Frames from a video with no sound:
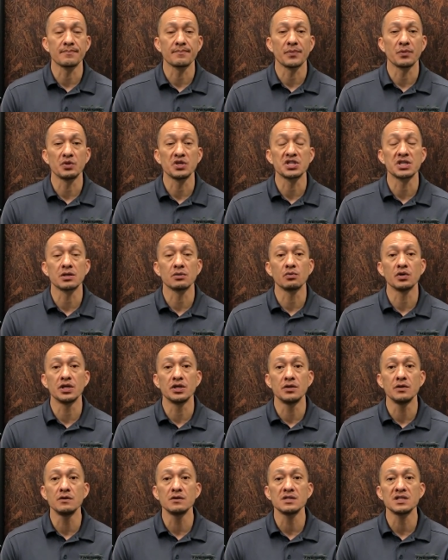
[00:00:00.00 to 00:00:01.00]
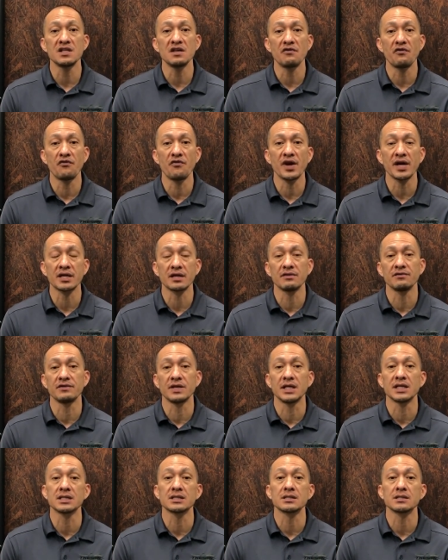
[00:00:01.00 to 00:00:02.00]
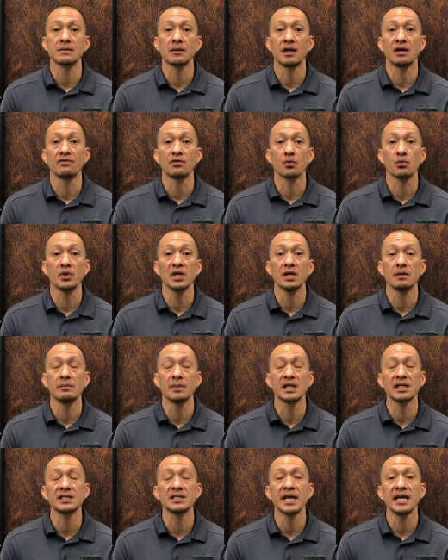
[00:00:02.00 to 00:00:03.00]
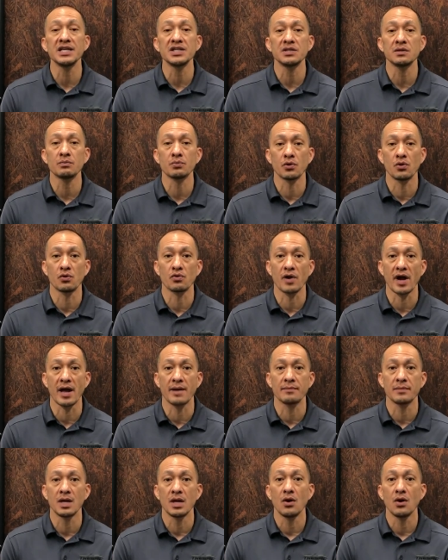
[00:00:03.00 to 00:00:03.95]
which can reduce the effectiveness of a rehabilitation program